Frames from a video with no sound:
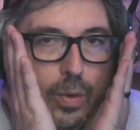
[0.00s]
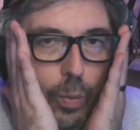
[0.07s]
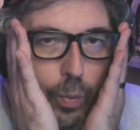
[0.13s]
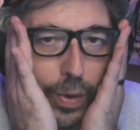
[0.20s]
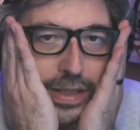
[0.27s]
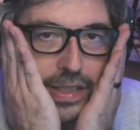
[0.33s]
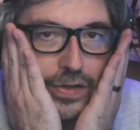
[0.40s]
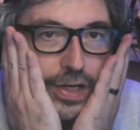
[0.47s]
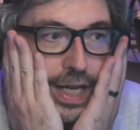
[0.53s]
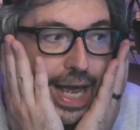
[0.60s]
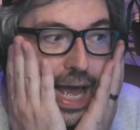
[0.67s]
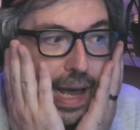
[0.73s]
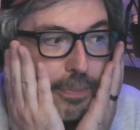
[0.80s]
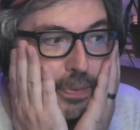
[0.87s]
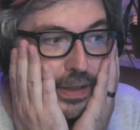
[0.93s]
what's going to
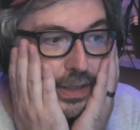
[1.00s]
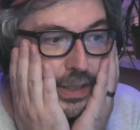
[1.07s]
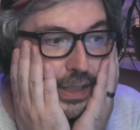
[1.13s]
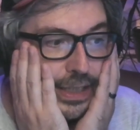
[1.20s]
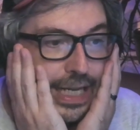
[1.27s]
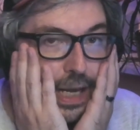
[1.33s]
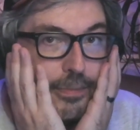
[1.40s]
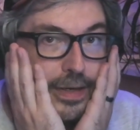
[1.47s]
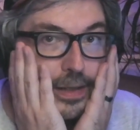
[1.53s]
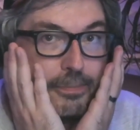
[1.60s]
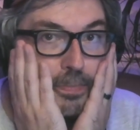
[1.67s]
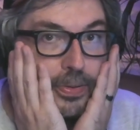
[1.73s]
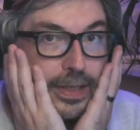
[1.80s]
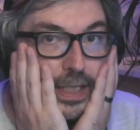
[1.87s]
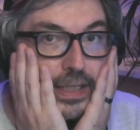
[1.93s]
happen to Damian
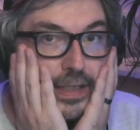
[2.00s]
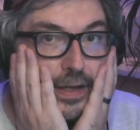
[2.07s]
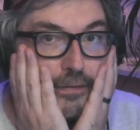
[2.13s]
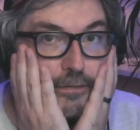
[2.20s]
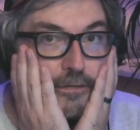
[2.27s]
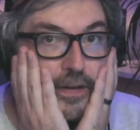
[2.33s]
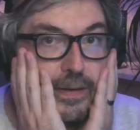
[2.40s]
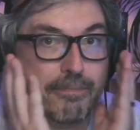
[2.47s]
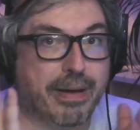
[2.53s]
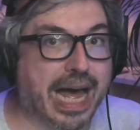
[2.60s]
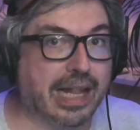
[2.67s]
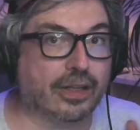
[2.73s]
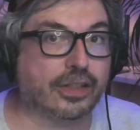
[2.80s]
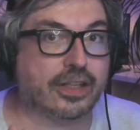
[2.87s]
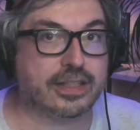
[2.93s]
Priest and Finn
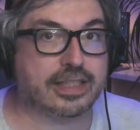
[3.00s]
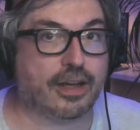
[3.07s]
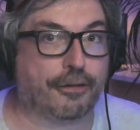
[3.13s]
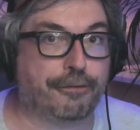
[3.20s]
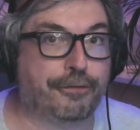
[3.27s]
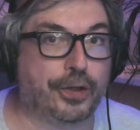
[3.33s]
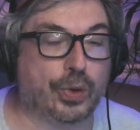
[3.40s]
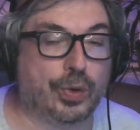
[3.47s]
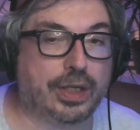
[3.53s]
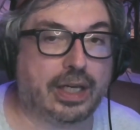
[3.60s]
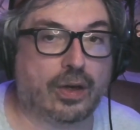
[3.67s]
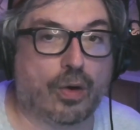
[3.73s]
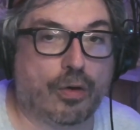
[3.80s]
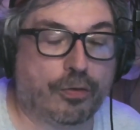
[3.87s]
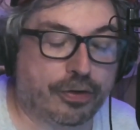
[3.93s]
Balor, because they're feuding
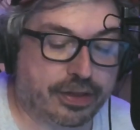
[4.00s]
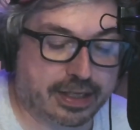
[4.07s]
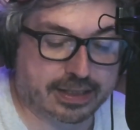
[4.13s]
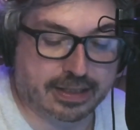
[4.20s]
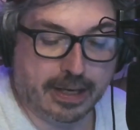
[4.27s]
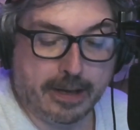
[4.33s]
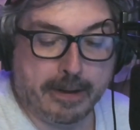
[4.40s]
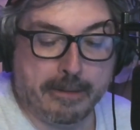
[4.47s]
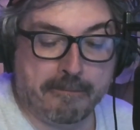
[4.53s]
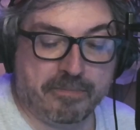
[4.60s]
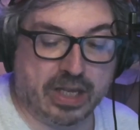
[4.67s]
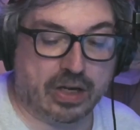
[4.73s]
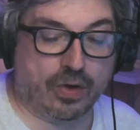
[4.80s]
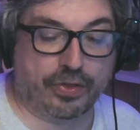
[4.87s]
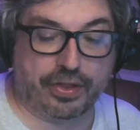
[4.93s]
over this,
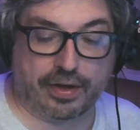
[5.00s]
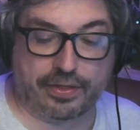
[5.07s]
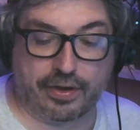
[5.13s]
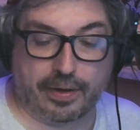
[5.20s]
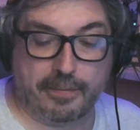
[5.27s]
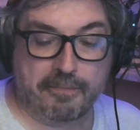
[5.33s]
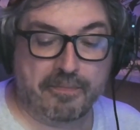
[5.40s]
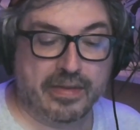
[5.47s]
you know, the